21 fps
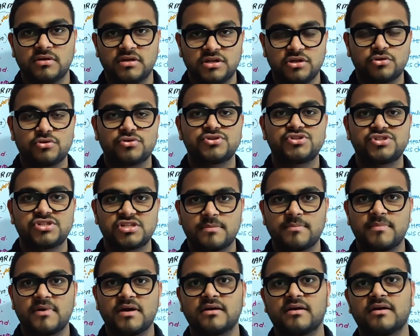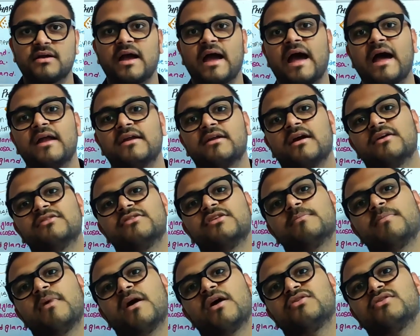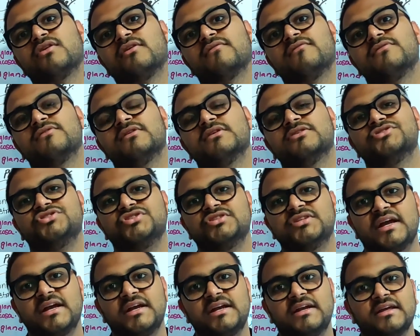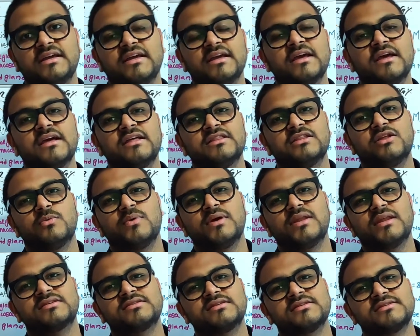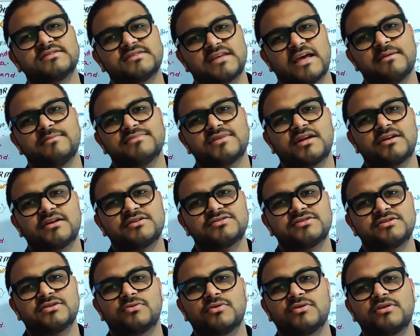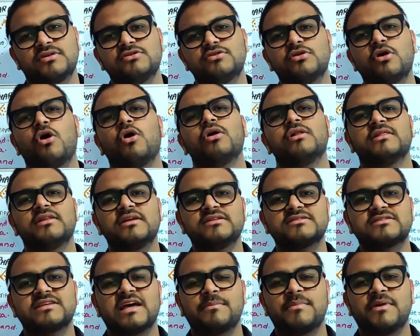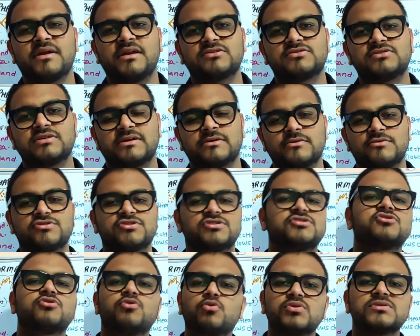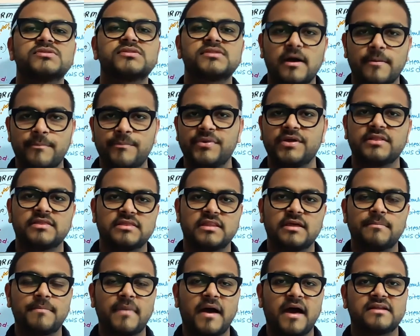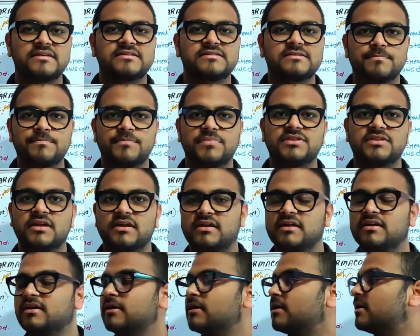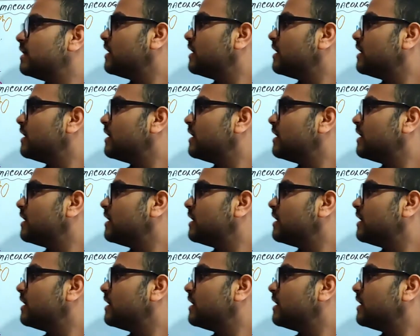your stomach and other part of the GIT, the various enzymes that are secreted, all the enzymatic secretions goes up in the parasympathetic